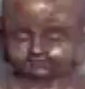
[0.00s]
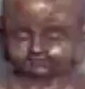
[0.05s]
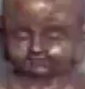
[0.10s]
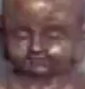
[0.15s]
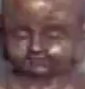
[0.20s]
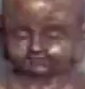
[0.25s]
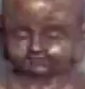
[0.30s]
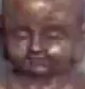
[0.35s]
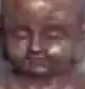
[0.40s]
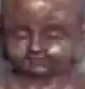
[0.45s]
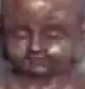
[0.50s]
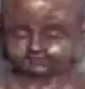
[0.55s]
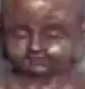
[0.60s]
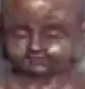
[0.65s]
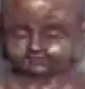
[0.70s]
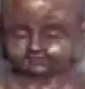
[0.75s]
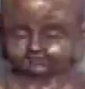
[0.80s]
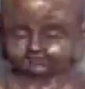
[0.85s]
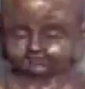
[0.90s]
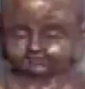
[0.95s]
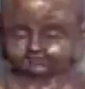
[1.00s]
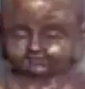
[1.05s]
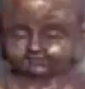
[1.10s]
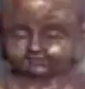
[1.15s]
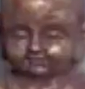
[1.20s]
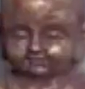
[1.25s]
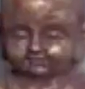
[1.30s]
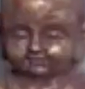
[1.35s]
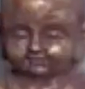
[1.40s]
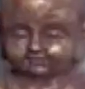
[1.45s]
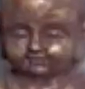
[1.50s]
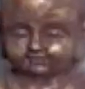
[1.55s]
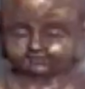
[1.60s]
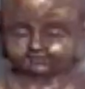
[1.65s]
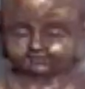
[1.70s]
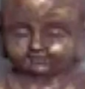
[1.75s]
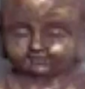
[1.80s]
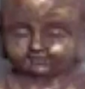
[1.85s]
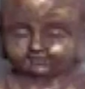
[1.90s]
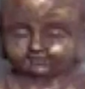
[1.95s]

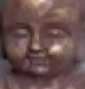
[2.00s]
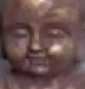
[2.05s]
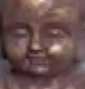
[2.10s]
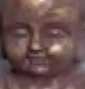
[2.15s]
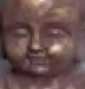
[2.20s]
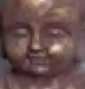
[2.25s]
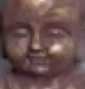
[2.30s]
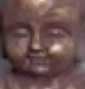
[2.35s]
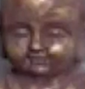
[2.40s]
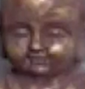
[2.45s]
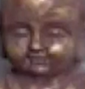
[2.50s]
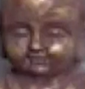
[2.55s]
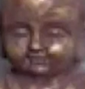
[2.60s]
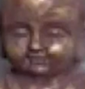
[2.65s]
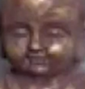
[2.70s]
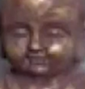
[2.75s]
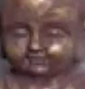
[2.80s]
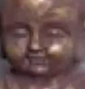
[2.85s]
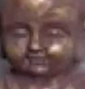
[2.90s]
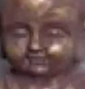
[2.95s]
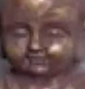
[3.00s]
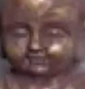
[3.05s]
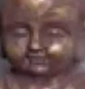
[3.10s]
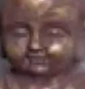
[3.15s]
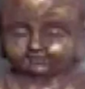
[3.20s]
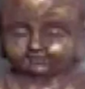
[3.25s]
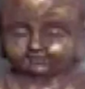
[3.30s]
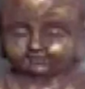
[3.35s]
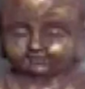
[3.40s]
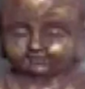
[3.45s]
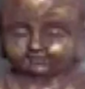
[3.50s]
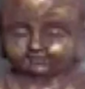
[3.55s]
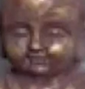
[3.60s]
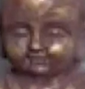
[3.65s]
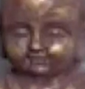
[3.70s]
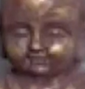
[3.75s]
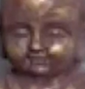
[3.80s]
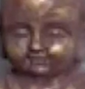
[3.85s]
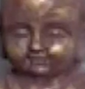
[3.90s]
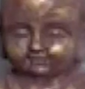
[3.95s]

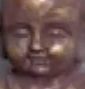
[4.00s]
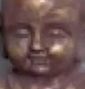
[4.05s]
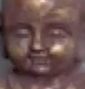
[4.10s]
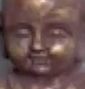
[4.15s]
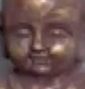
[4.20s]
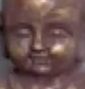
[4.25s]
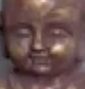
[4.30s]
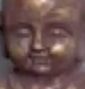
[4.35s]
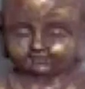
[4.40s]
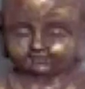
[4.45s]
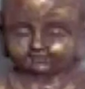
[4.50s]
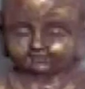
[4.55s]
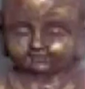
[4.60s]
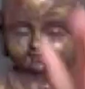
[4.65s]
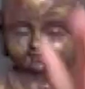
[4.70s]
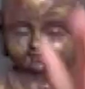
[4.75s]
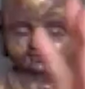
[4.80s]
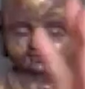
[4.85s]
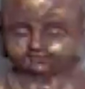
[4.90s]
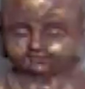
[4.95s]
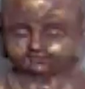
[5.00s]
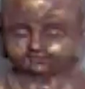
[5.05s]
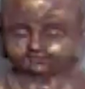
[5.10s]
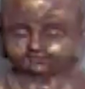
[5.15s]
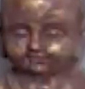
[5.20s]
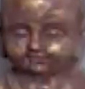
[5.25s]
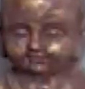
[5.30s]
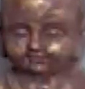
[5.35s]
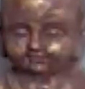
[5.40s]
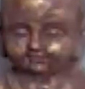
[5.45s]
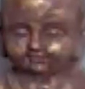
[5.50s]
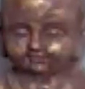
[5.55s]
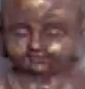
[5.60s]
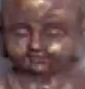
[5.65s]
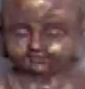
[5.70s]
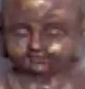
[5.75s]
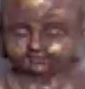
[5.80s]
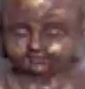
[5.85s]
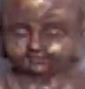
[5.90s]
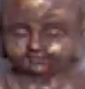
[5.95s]

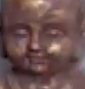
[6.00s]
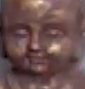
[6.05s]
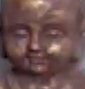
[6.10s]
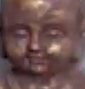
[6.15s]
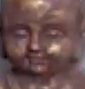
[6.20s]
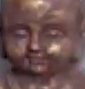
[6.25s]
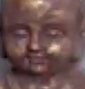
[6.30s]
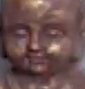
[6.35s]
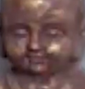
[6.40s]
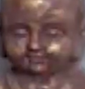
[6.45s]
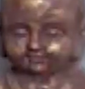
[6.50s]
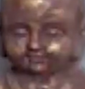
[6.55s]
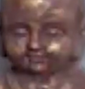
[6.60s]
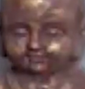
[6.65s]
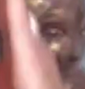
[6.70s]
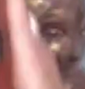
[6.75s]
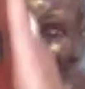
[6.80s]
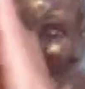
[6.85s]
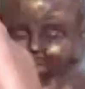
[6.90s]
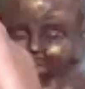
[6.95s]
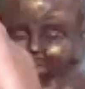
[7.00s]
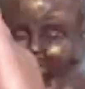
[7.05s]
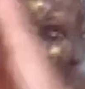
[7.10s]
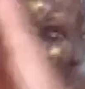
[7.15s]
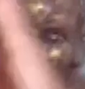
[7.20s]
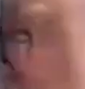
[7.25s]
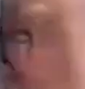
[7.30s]
(not speaking)